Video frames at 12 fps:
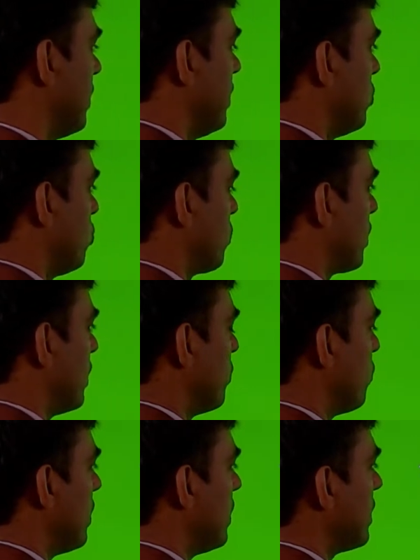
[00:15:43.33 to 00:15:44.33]
to
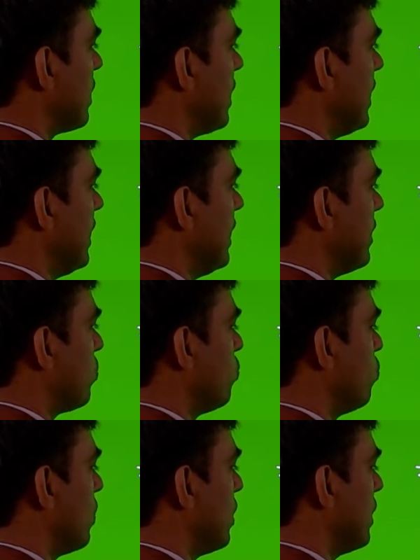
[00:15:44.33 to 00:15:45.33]
convert the
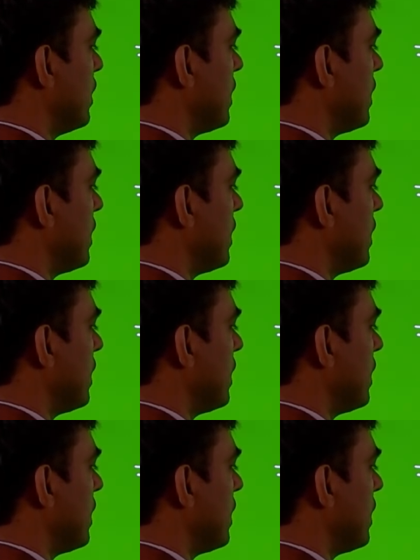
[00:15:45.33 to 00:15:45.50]
A21,